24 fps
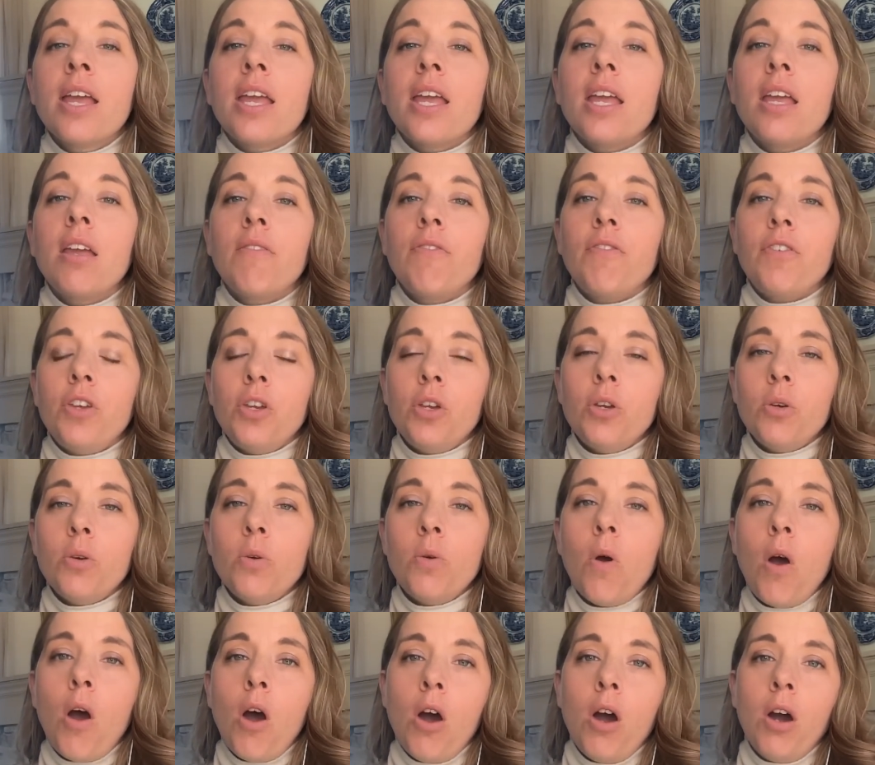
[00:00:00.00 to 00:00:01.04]
If
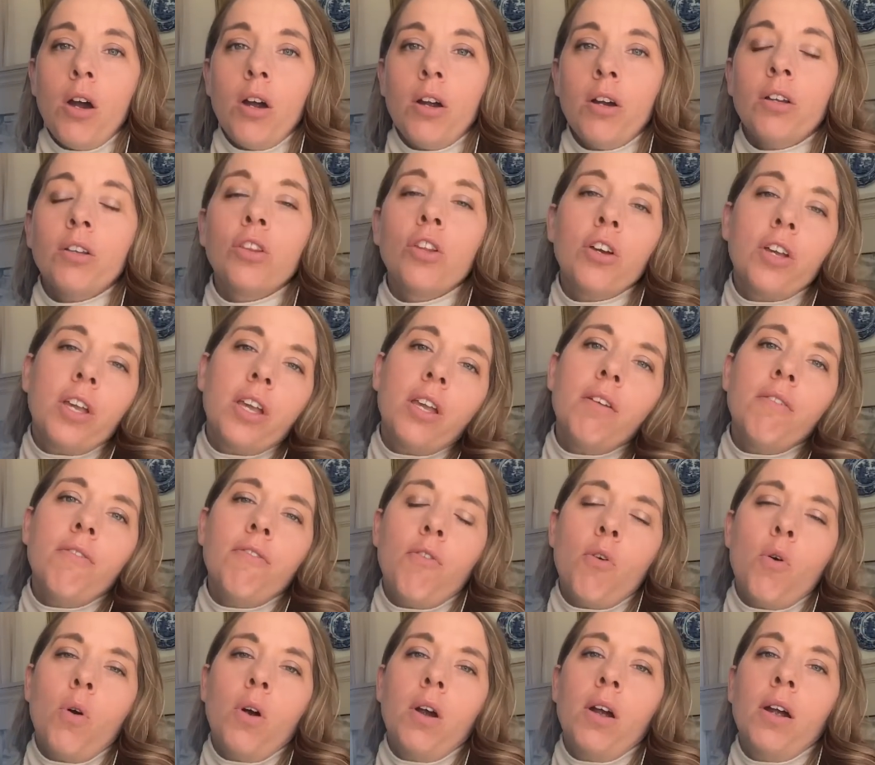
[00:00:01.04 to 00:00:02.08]
you are looking
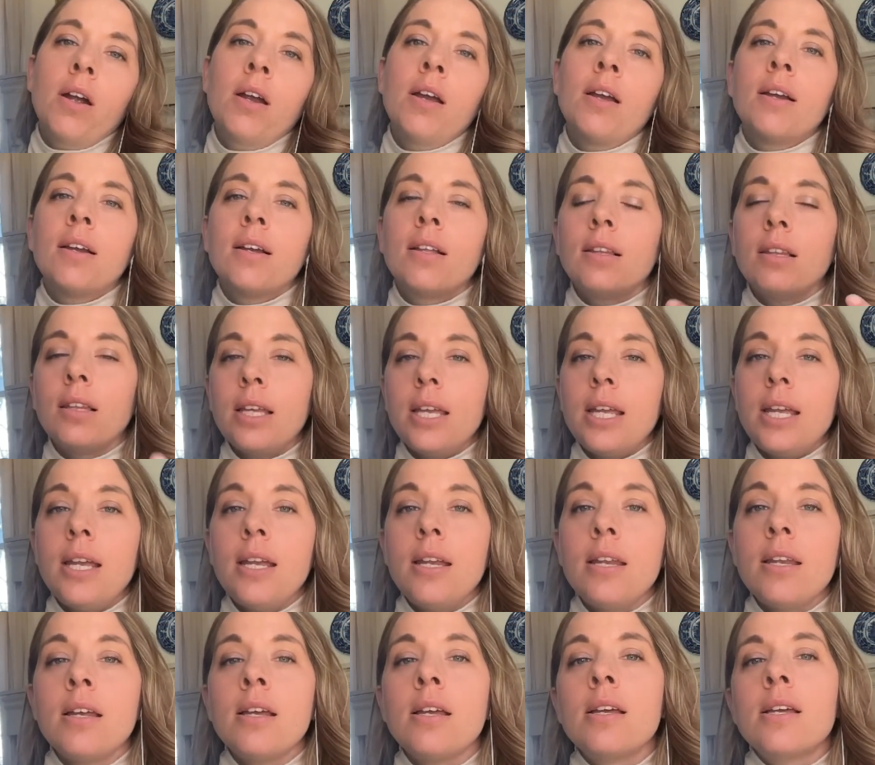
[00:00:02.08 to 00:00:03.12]
for
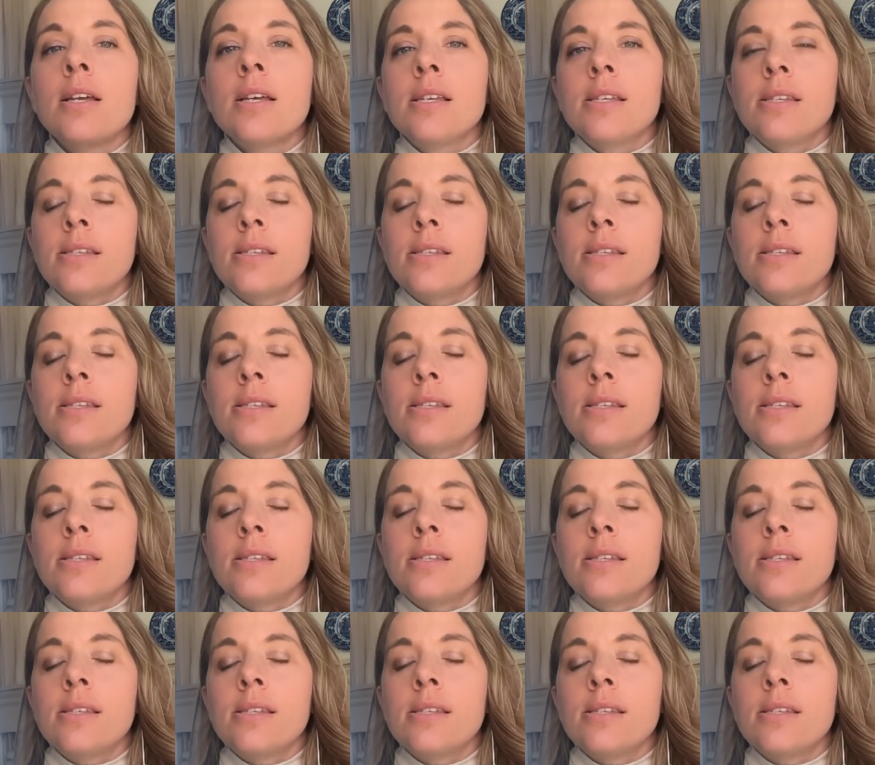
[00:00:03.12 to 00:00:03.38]
clean,